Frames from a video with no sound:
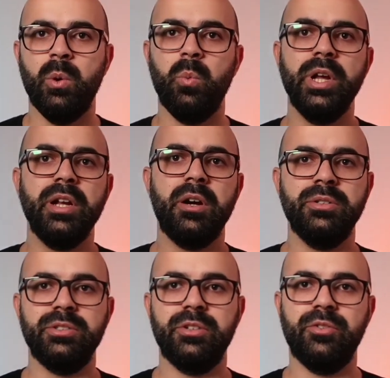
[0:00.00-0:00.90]
When
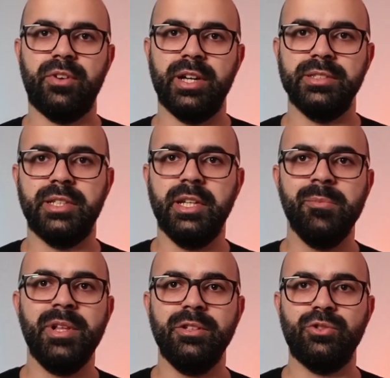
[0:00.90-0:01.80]
Hunter finds an
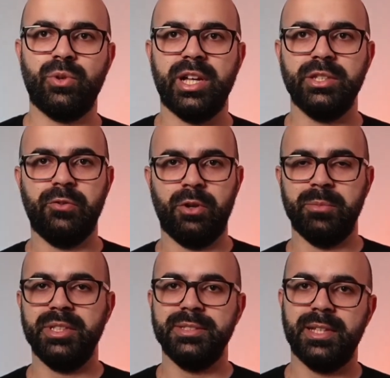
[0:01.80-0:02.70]
email address from
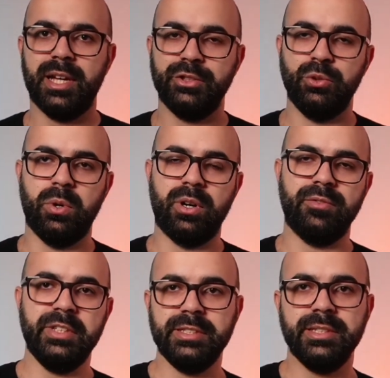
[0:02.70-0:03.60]
the site you are
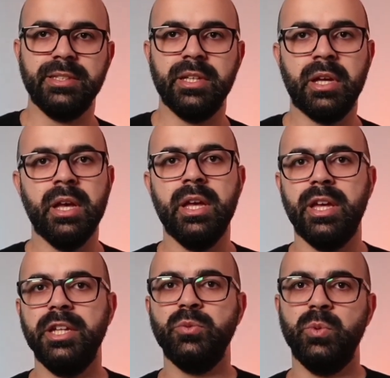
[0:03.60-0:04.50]
visiting,
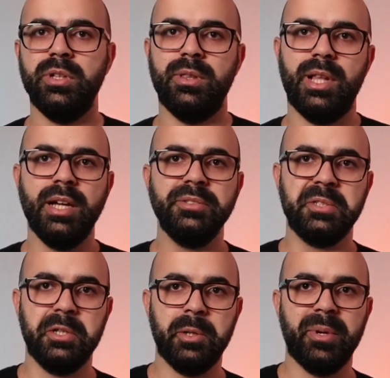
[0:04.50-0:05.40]
it will light
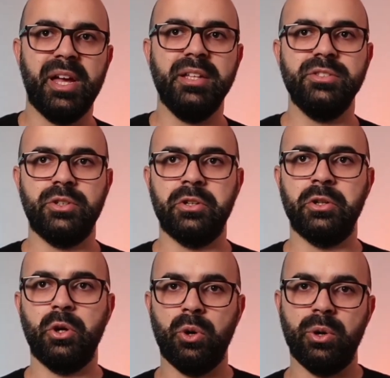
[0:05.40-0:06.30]
up and turn
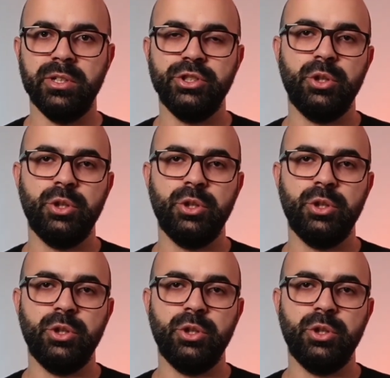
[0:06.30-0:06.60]
orange